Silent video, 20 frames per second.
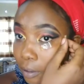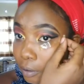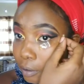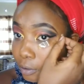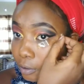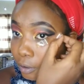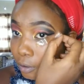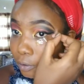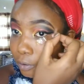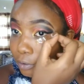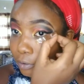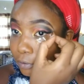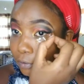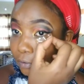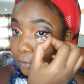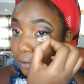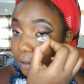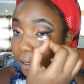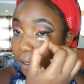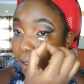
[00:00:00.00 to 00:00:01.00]
This one was
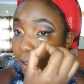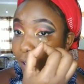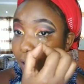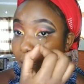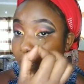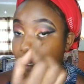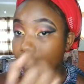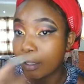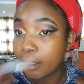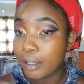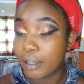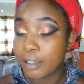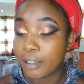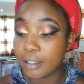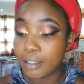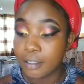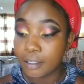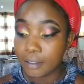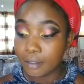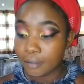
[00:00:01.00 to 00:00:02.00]
far ahead. It
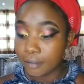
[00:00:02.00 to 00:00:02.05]
hasn't